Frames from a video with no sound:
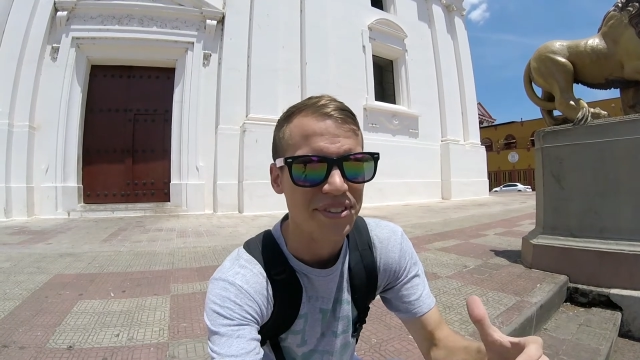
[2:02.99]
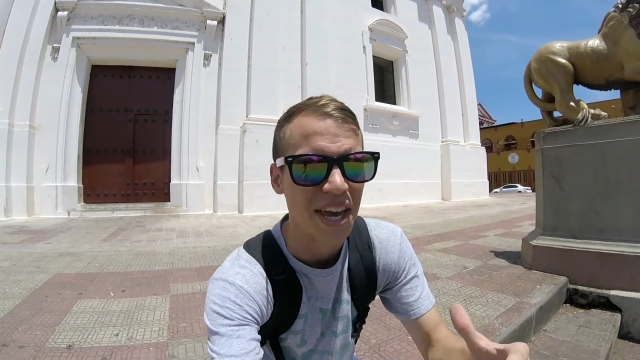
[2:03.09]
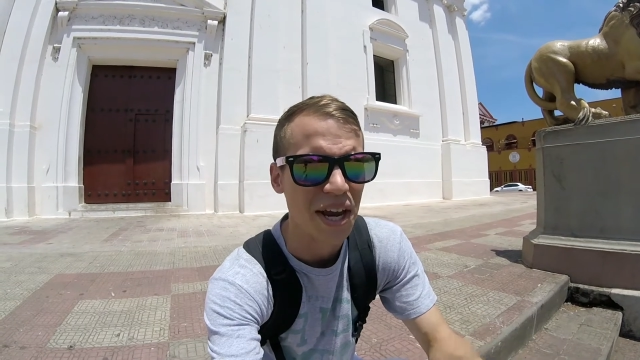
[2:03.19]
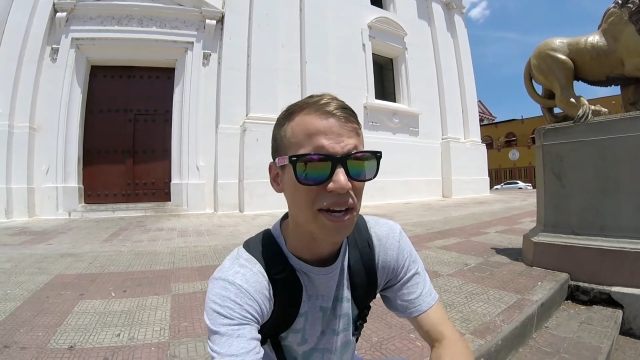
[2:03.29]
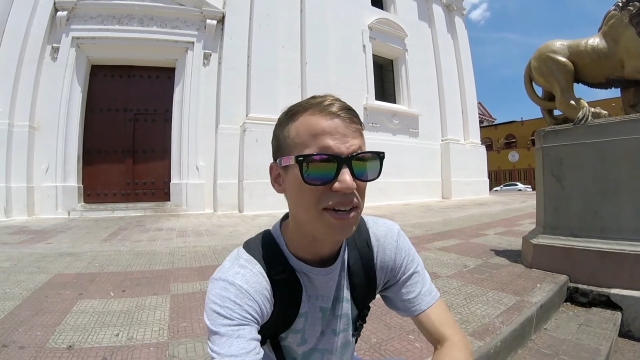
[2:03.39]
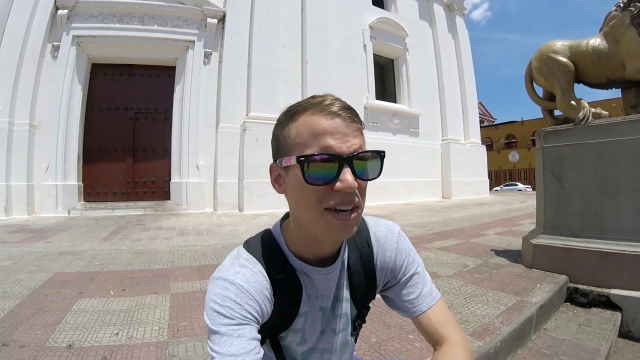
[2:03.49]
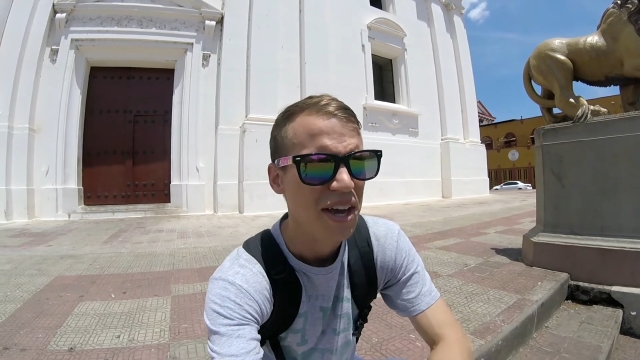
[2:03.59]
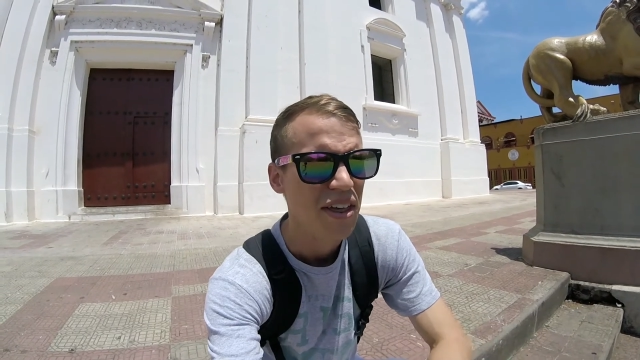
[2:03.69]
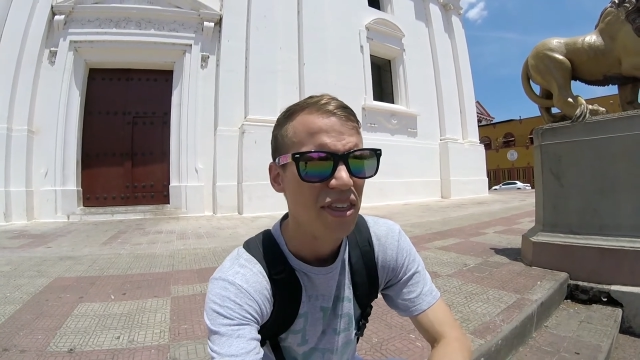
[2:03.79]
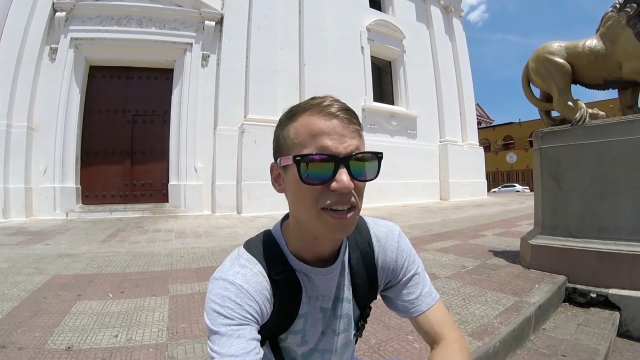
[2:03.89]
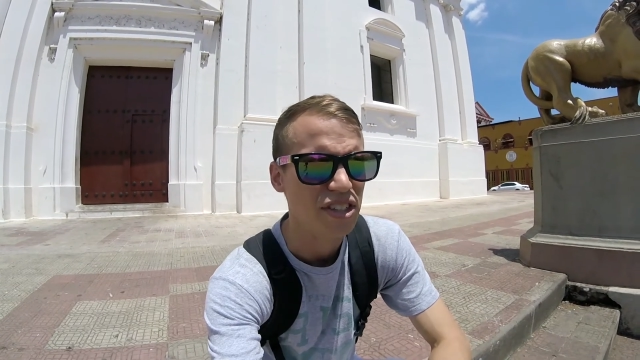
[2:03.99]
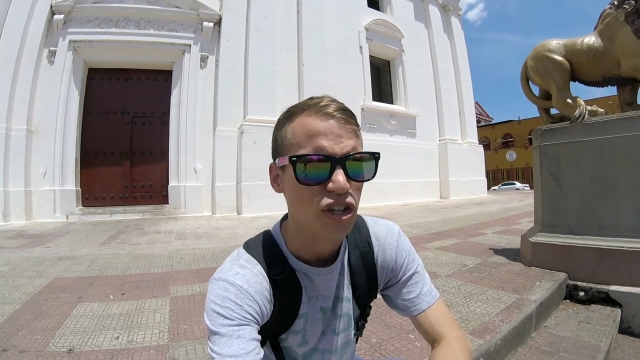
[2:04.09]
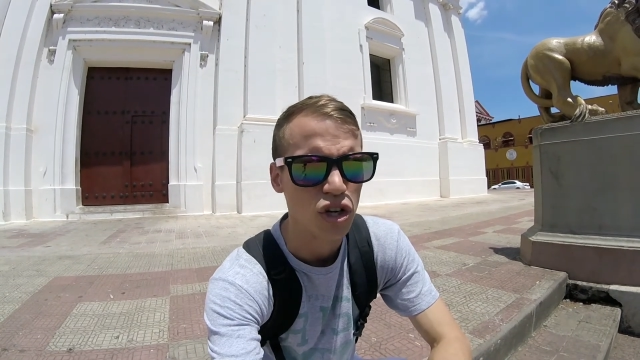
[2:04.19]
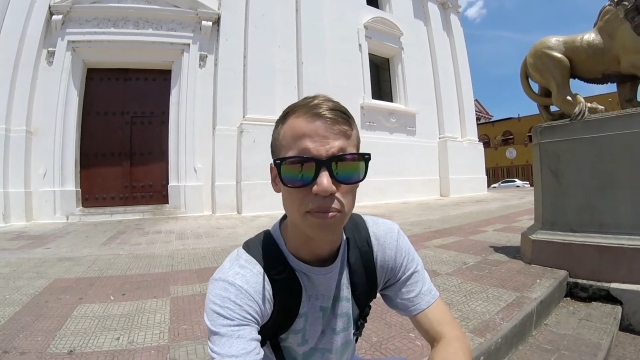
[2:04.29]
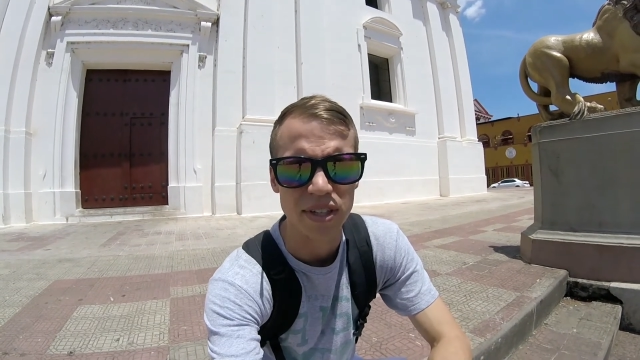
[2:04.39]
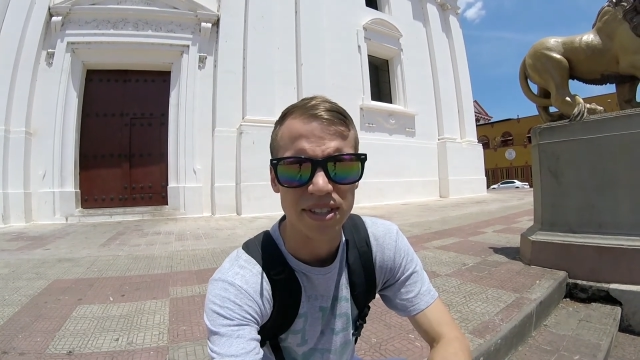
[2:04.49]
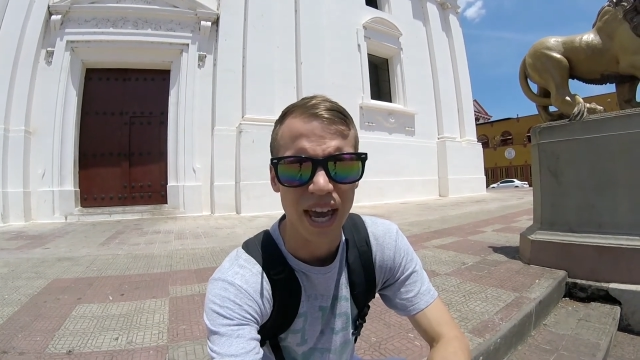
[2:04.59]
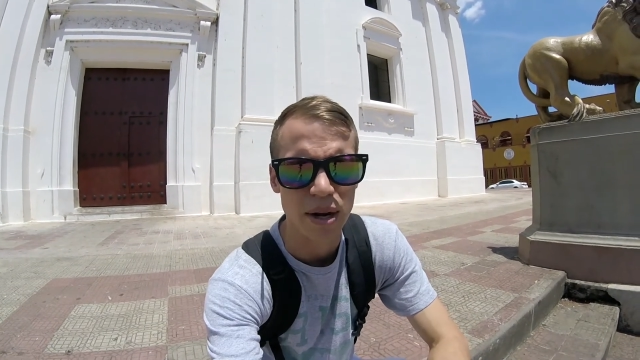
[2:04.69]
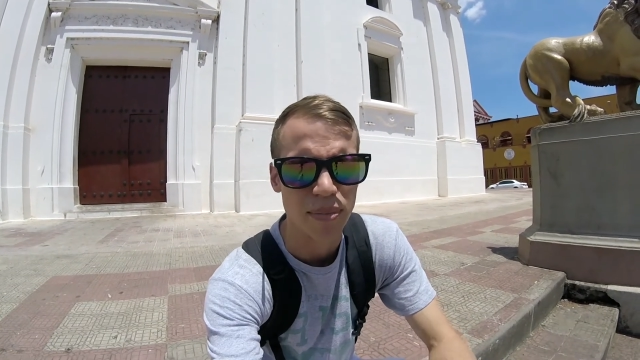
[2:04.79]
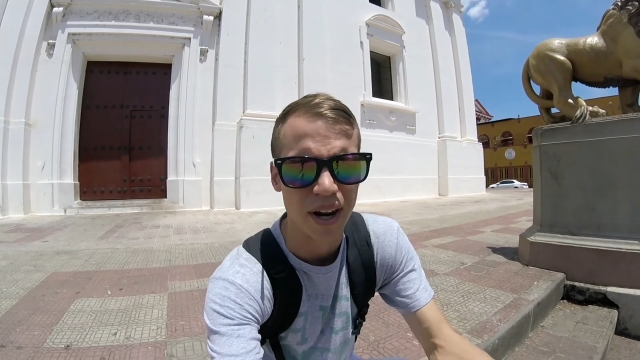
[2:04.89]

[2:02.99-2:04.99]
saying things they shouldn't be saying,